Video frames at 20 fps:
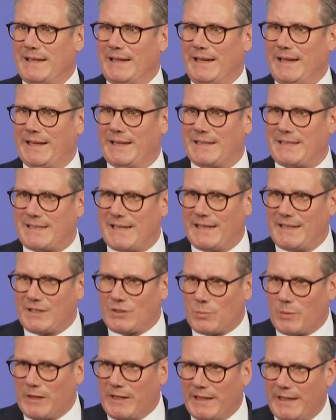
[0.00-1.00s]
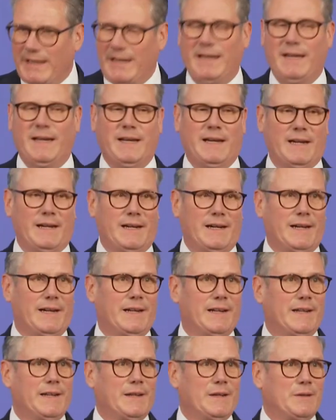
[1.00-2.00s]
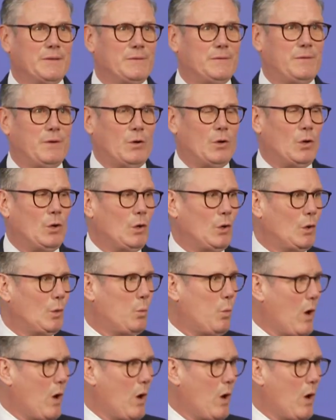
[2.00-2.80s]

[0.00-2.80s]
in a sense, we're here for